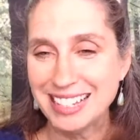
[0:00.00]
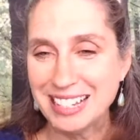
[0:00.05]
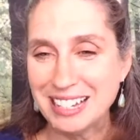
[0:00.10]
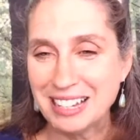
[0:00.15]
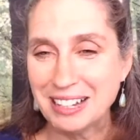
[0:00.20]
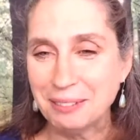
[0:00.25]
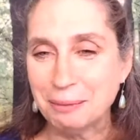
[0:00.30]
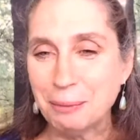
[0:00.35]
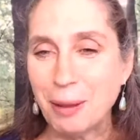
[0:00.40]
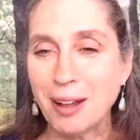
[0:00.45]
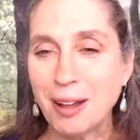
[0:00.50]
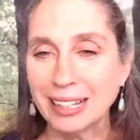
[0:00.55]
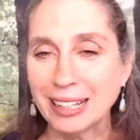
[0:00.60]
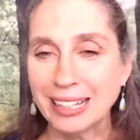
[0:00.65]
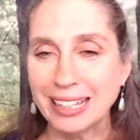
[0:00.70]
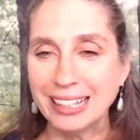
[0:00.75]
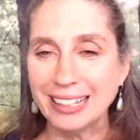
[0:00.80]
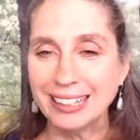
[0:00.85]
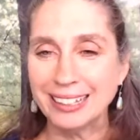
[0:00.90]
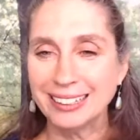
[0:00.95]

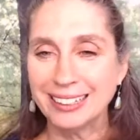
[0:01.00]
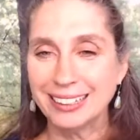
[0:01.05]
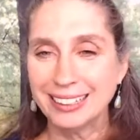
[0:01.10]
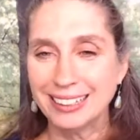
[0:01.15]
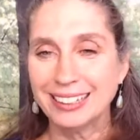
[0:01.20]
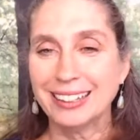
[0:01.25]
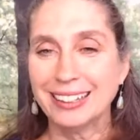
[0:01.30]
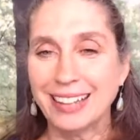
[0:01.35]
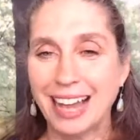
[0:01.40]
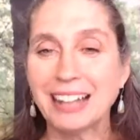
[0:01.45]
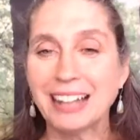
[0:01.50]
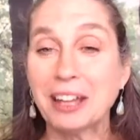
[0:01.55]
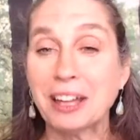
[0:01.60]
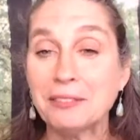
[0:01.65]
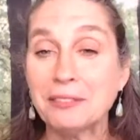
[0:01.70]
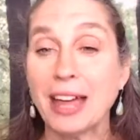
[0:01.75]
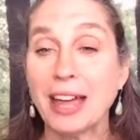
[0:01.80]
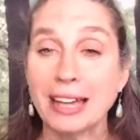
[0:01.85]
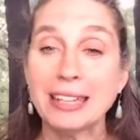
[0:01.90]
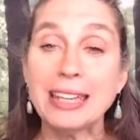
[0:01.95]
Molly, I love
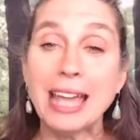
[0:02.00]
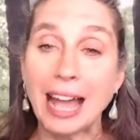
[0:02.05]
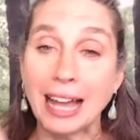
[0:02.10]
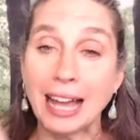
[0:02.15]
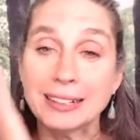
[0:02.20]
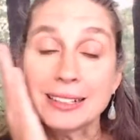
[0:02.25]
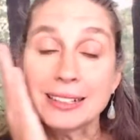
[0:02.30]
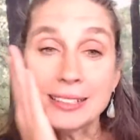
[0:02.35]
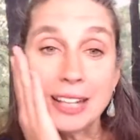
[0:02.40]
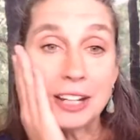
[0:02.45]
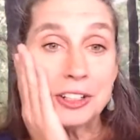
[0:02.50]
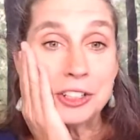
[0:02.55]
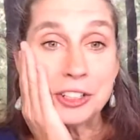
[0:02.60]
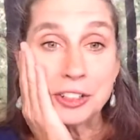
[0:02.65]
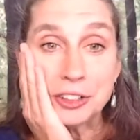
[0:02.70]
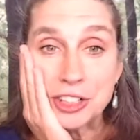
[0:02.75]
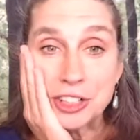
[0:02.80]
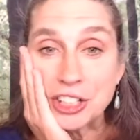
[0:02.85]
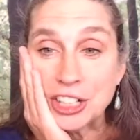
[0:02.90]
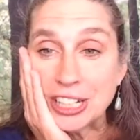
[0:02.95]
that. Yeah, to touch your
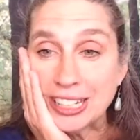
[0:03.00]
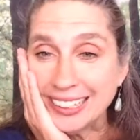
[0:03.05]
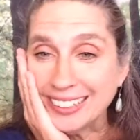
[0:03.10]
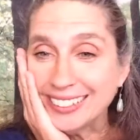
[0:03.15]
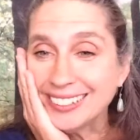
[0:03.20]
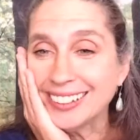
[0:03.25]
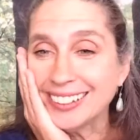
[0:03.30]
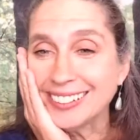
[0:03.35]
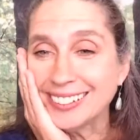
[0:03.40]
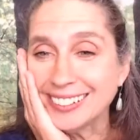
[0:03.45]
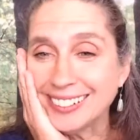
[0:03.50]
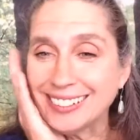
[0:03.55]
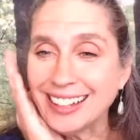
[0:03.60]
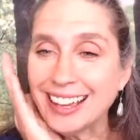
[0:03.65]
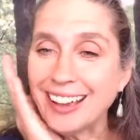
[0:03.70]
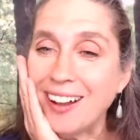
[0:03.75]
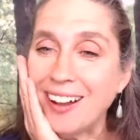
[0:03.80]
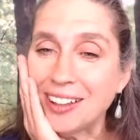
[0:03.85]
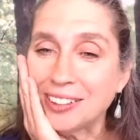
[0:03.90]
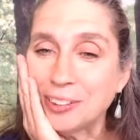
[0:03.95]
cheeks and to say,
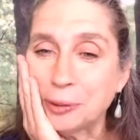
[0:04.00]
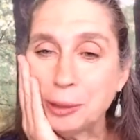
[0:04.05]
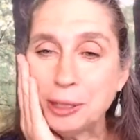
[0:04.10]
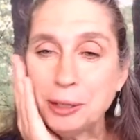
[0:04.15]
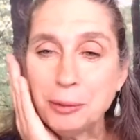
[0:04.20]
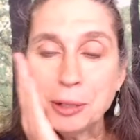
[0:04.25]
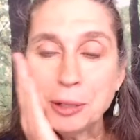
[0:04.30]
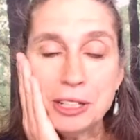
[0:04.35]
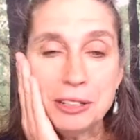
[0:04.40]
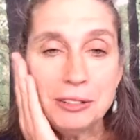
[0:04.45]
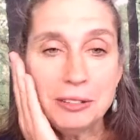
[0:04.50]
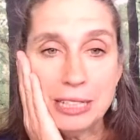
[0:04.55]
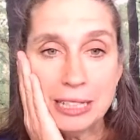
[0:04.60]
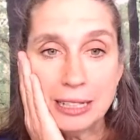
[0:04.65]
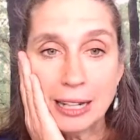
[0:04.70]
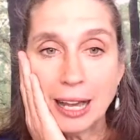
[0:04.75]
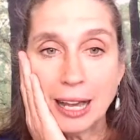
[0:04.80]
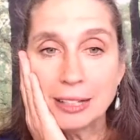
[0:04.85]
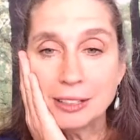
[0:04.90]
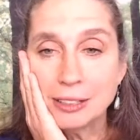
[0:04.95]
sweetie, what do you need?
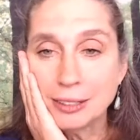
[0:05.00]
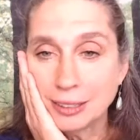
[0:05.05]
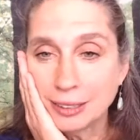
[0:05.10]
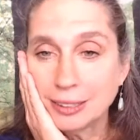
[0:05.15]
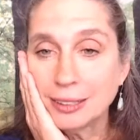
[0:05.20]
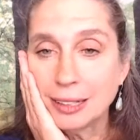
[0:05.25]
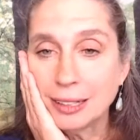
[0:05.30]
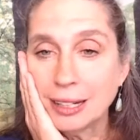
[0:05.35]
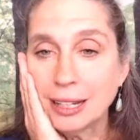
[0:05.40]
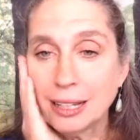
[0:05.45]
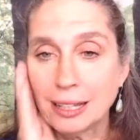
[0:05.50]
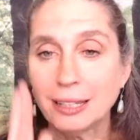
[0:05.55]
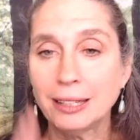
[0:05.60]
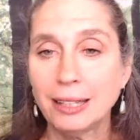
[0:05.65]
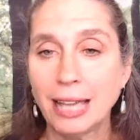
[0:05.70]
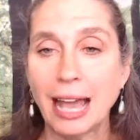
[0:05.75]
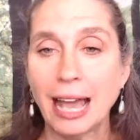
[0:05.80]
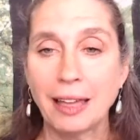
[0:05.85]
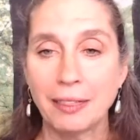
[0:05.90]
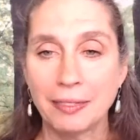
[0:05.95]

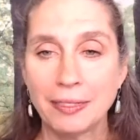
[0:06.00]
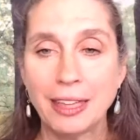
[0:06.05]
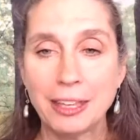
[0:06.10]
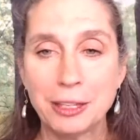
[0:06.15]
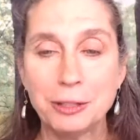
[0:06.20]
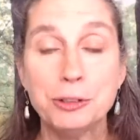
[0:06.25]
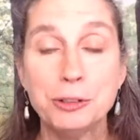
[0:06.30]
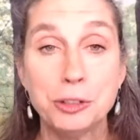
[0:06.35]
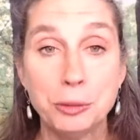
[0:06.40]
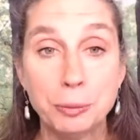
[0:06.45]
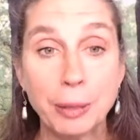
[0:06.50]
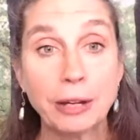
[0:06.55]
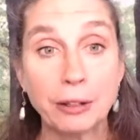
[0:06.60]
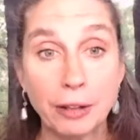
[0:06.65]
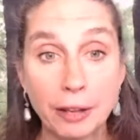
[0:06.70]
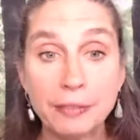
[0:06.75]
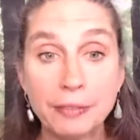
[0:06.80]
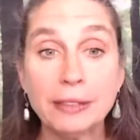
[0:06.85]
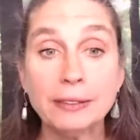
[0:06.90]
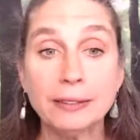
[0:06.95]
That you do better.
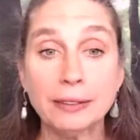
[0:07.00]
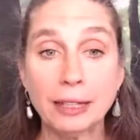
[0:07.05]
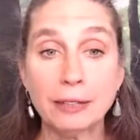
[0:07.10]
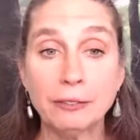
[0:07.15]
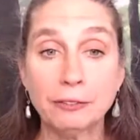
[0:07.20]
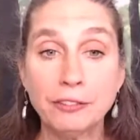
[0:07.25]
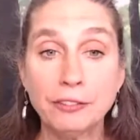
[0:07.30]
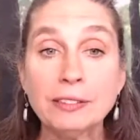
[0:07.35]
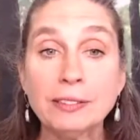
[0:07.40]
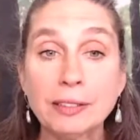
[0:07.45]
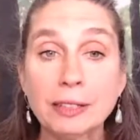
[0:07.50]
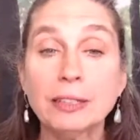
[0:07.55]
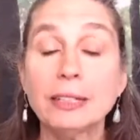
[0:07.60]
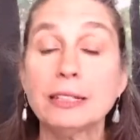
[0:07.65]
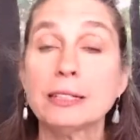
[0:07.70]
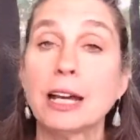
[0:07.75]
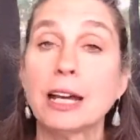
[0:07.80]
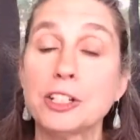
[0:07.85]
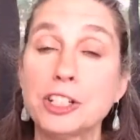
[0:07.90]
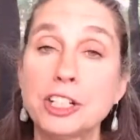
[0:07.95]
And this physically
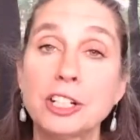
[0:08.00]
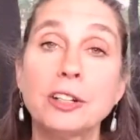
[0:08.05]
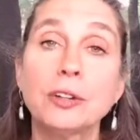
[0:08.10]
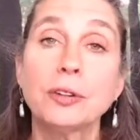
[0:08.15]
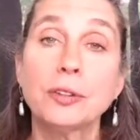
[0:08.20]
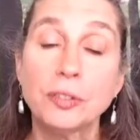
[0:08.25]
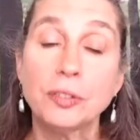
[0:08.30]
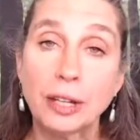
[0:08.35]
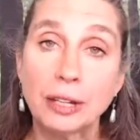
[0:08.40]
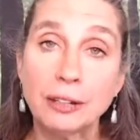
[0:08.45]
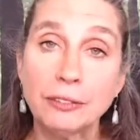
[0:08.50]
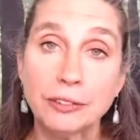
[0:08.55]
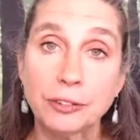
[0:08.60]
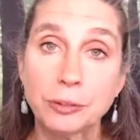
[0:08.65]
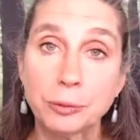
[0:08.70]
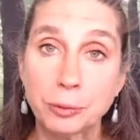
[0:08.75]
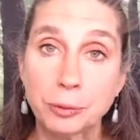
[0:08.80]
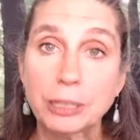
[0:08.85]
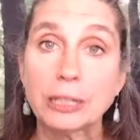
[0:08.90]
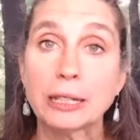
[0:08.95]
touching yourself is
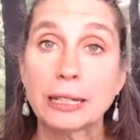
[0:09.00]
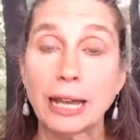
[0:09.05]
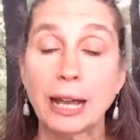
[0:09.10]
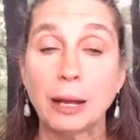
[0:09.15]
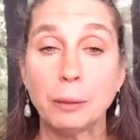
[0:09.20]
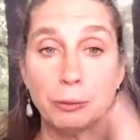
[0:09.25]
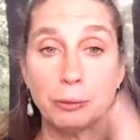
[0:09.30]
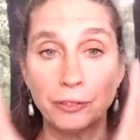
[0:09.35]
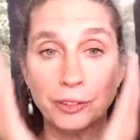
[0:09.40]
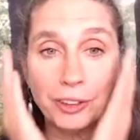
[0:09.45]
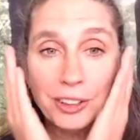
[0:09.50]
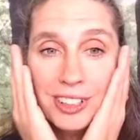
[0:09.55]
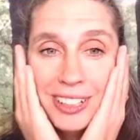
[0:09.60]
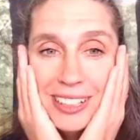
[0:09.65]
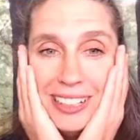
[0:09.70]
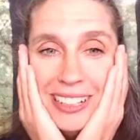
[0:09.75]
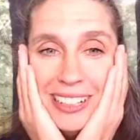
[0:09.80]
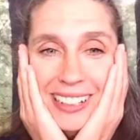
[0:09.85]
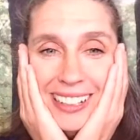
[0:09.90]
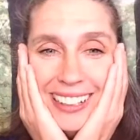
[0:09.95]
really helpful.
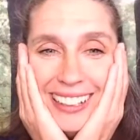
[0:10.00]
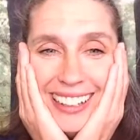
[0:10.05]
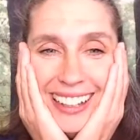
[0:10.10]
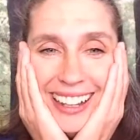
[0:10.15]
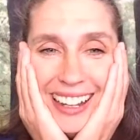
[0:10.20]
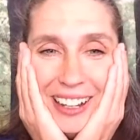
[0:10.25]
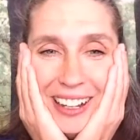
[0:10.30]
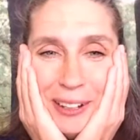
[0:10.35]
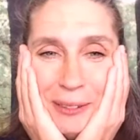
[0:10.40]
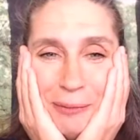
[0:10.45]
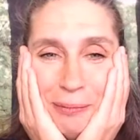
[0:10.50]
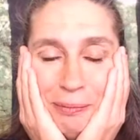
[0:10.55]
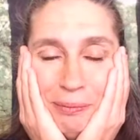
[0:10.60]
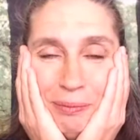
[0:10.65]
A